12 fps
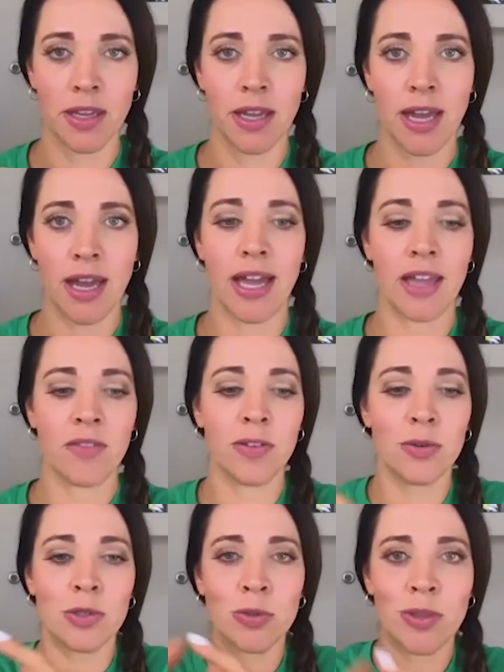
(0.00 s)
If you
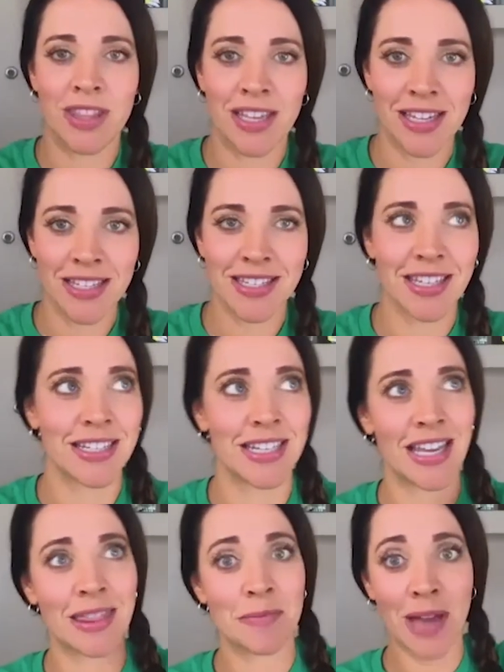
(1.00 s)
do this to
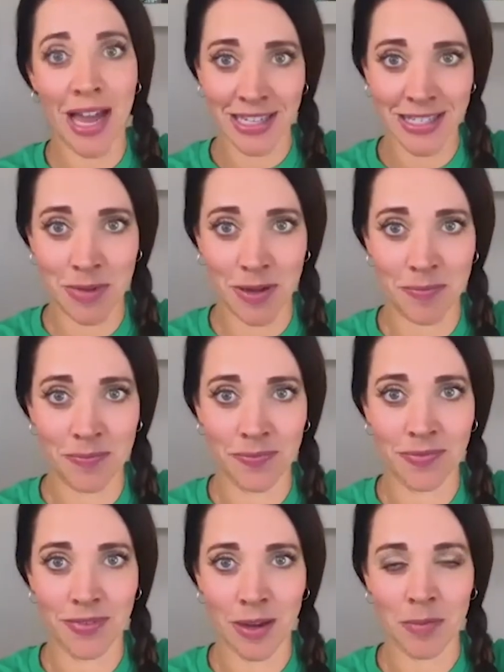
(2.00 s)
hit the
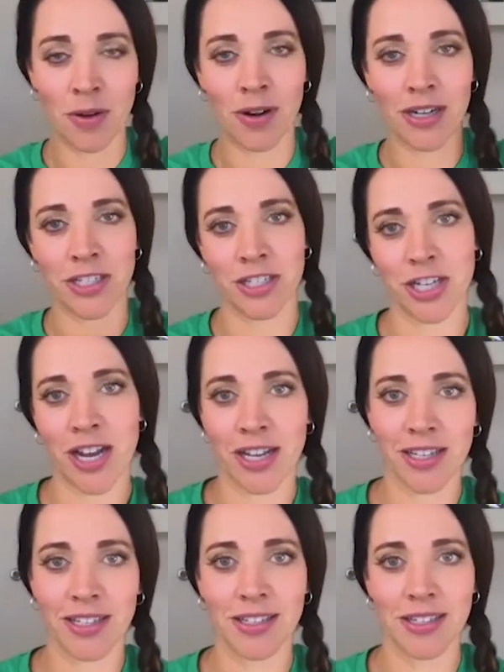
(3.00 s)
maximum, I'm going to write you a
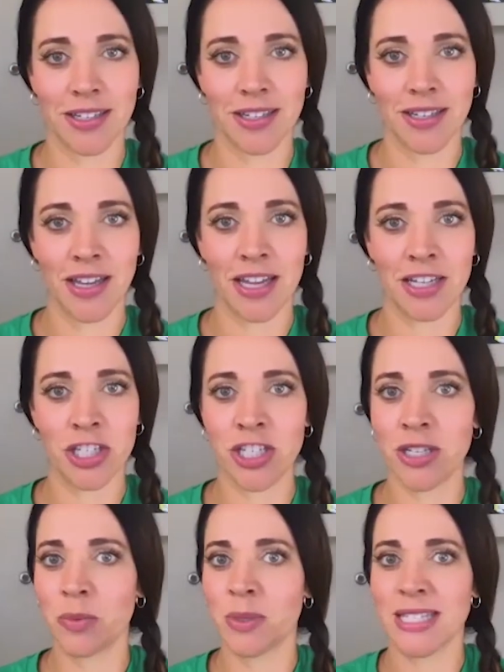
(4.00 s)
check. And
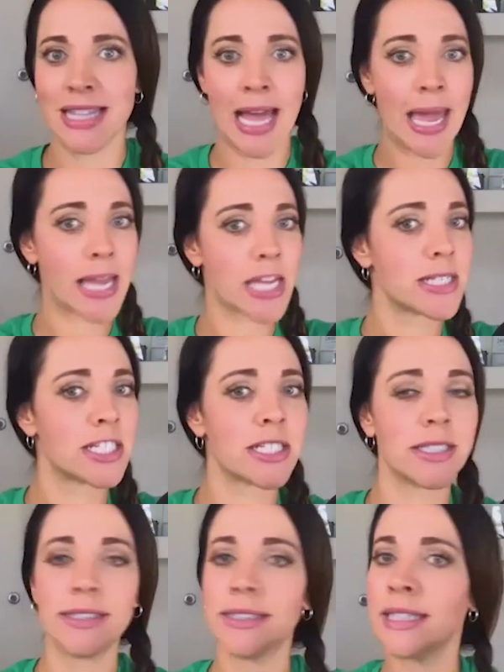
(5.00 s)
she was like,
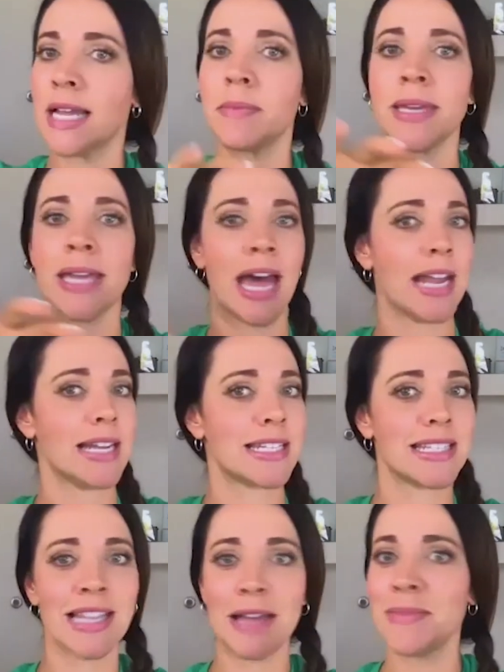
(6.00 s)
let me at it.
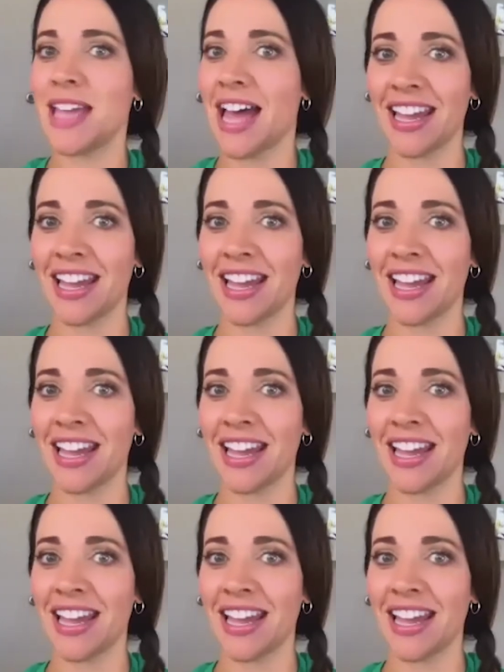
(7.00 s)
Let me at